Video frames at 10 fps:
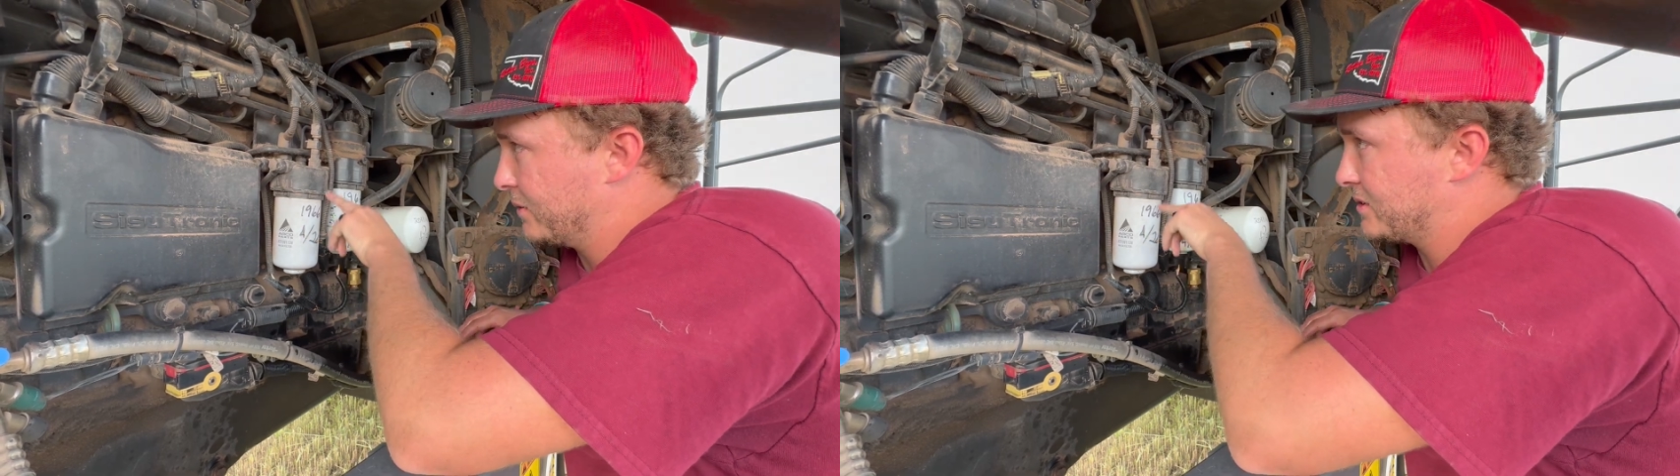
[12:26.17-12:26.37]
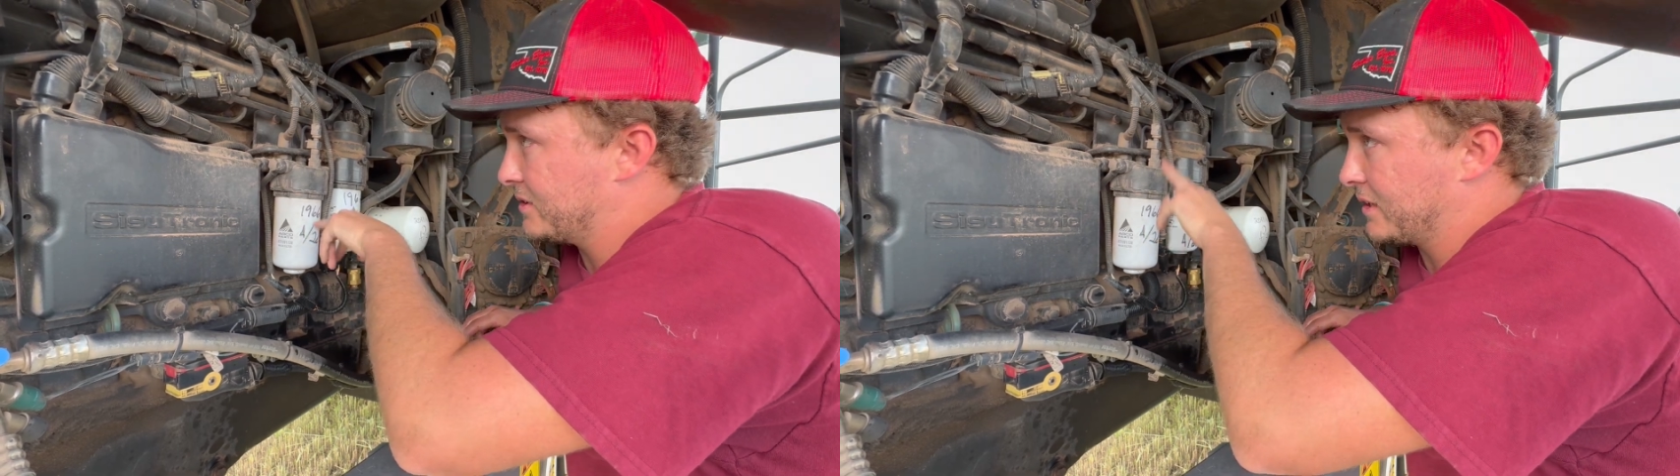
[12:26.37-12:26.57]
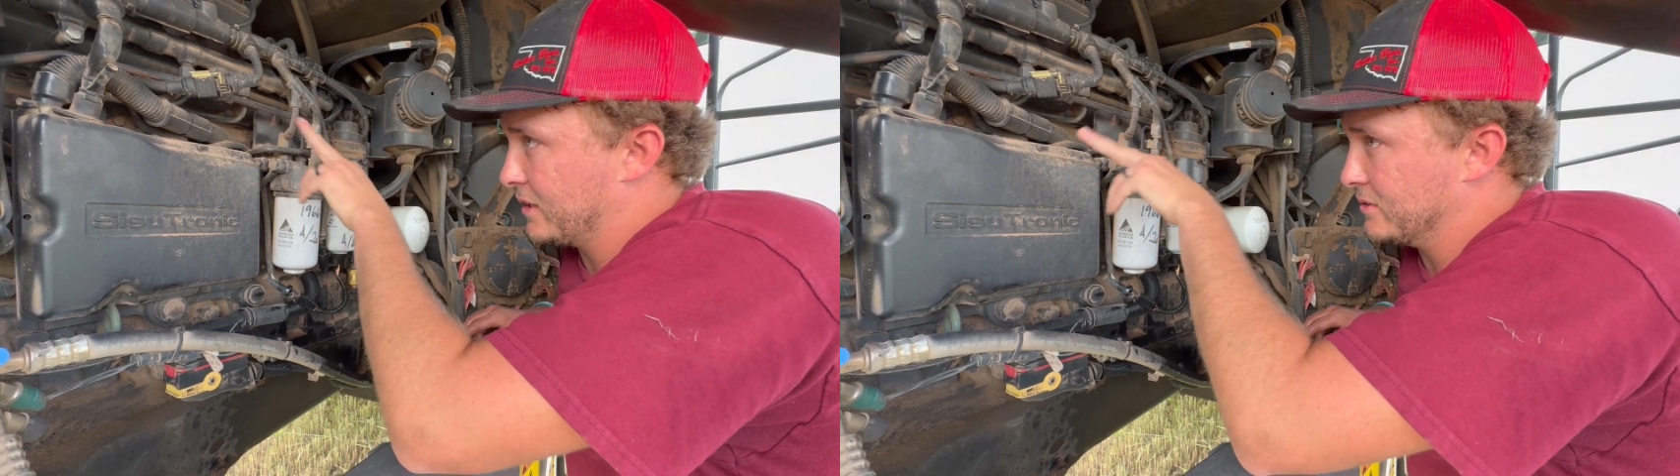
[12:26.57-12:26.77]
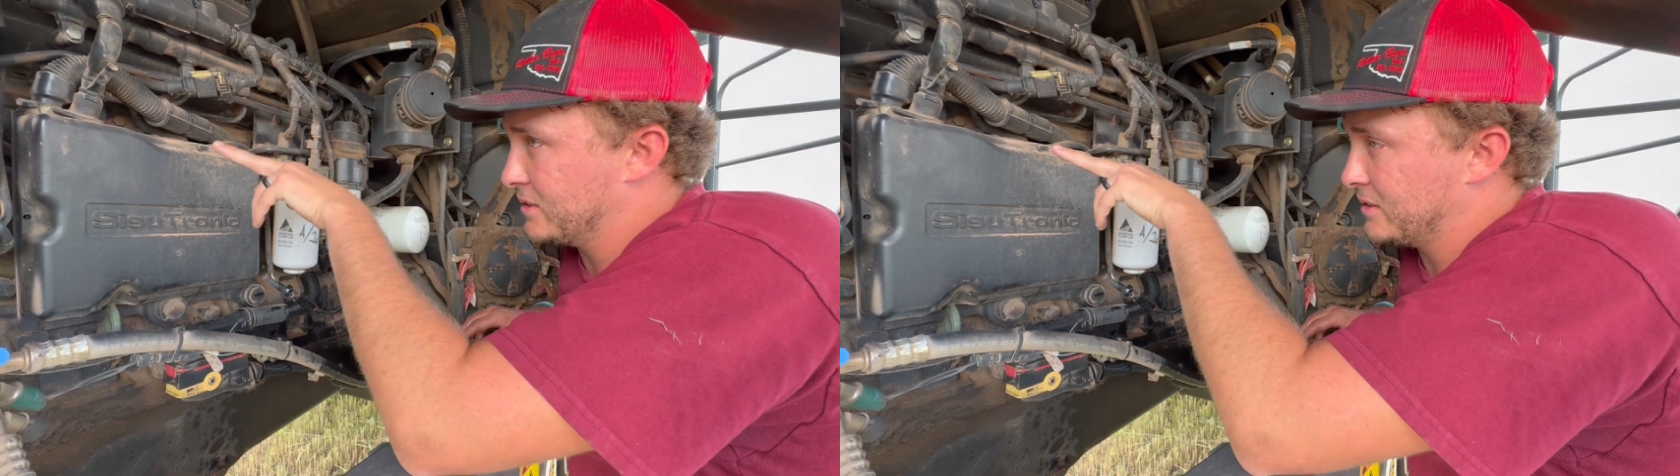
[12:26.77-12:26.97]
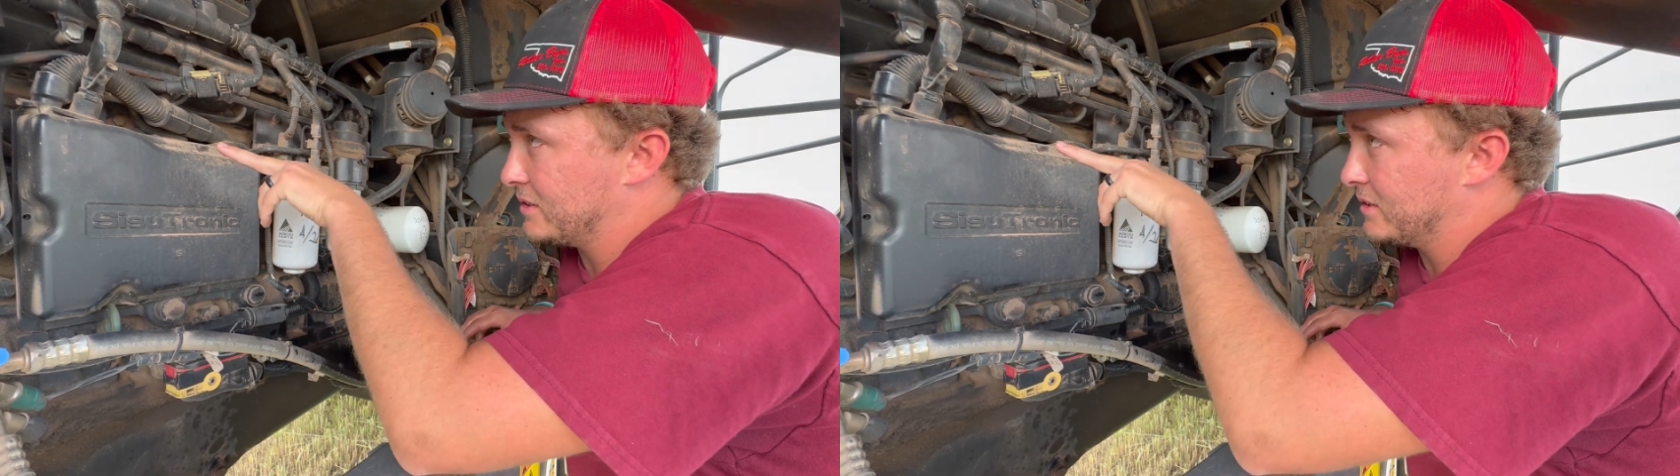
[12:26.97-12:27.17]
which then goes
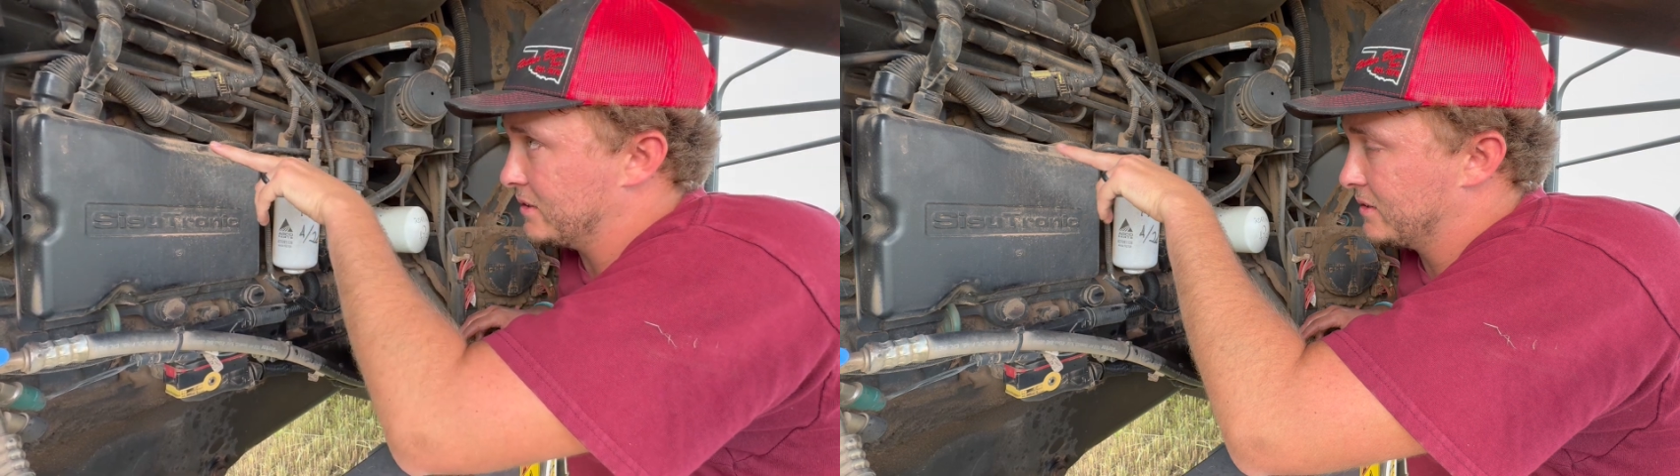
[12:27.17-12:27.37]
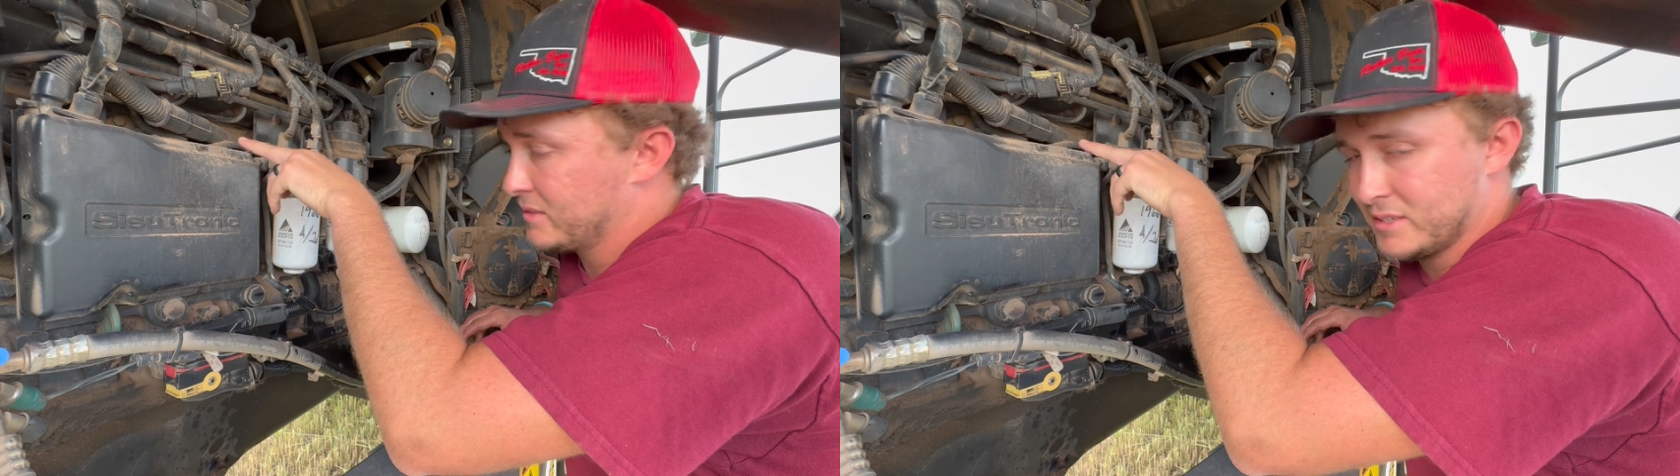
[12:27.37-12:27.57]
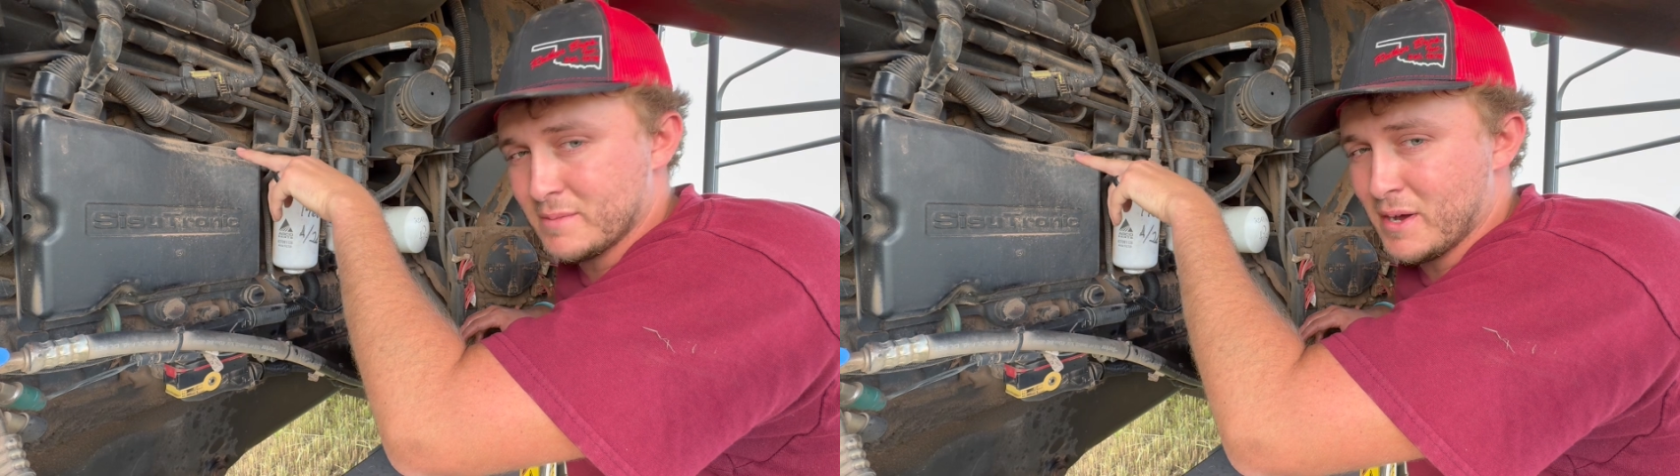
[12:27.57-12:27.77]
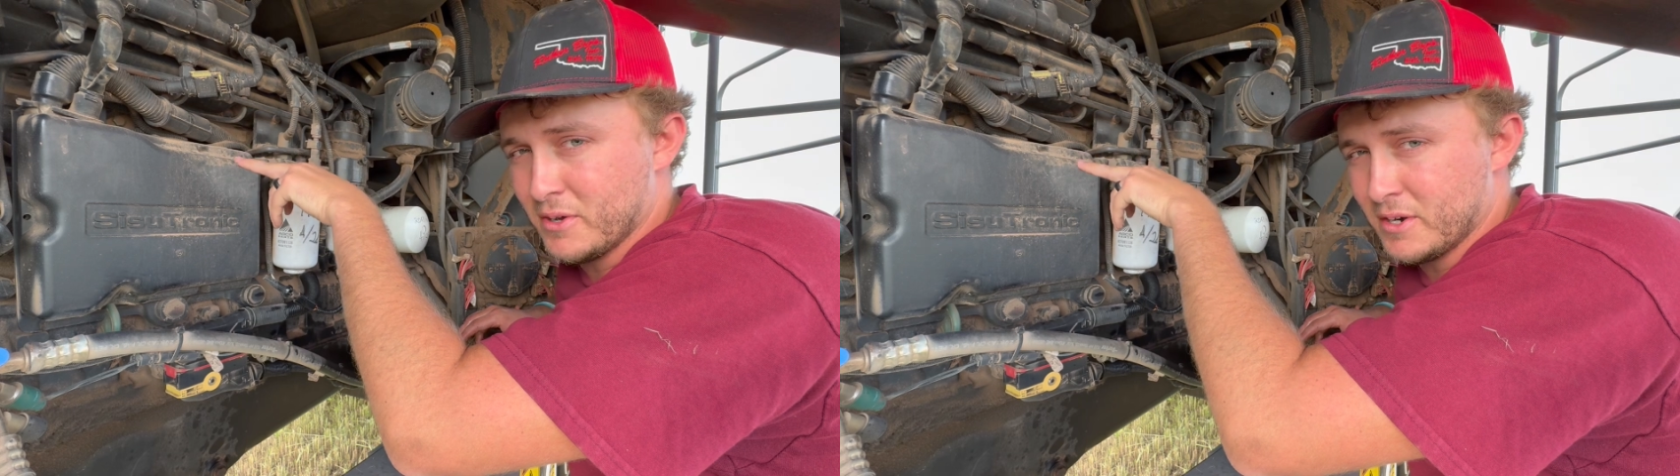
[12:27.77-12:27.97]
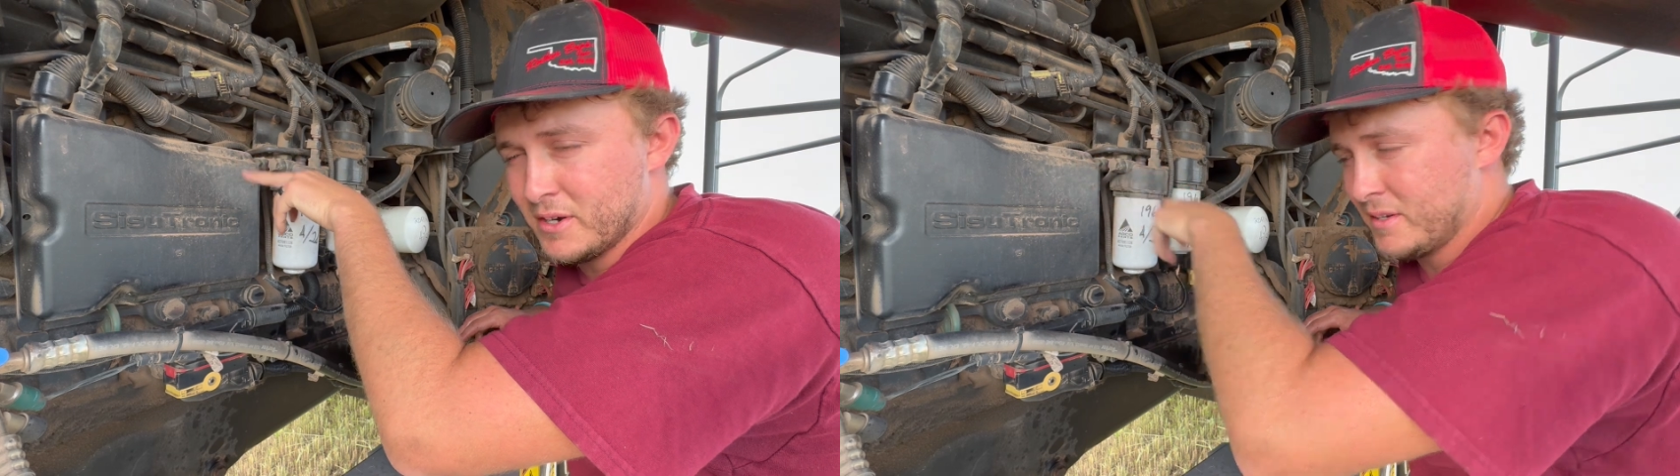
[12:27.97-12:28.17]
into your
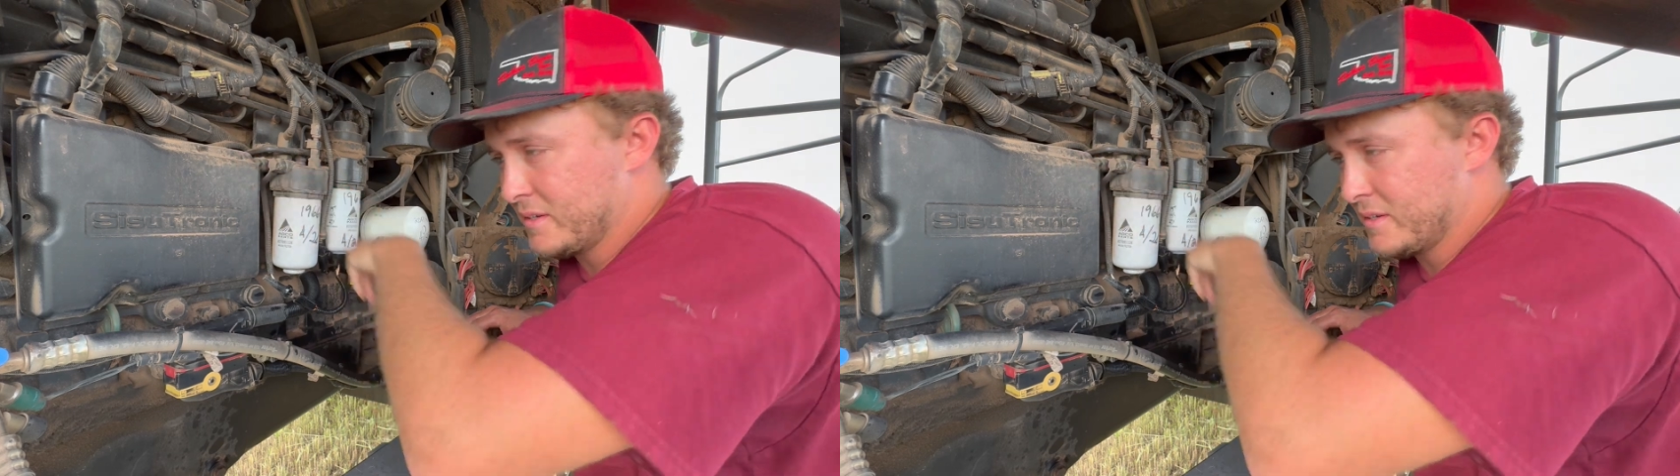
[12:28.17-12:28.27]
motor.